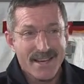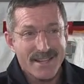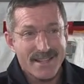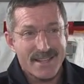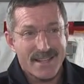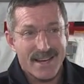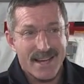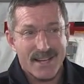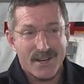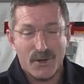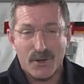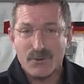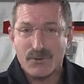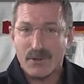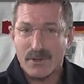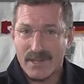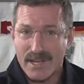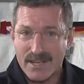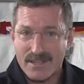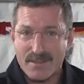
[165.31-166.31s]
then I'd
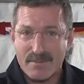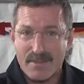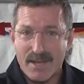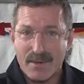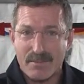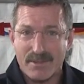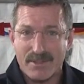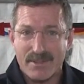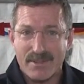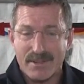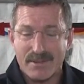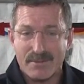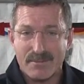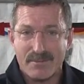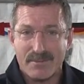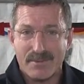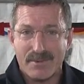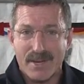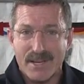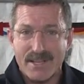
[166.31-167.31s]
also like to be able to
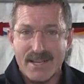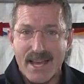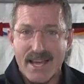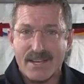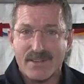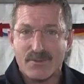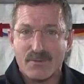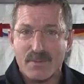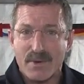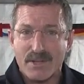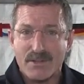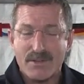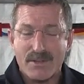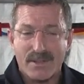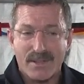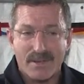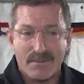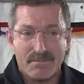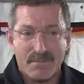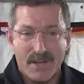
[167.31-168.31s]
retain as much
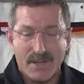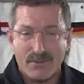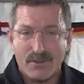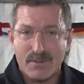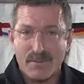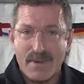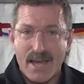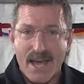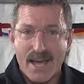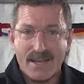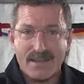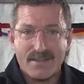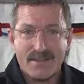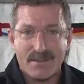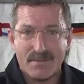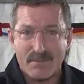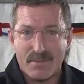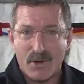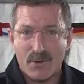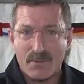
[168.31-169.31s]
of the muscle mass
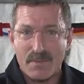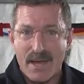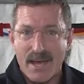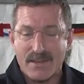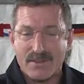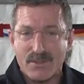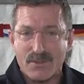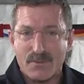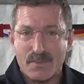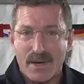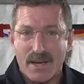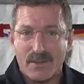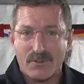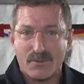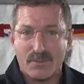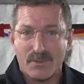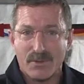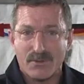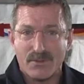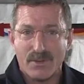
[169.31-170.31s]
and bone mass as
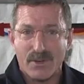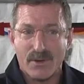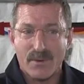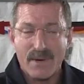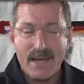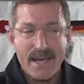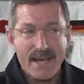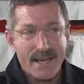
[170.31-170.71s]
possible. So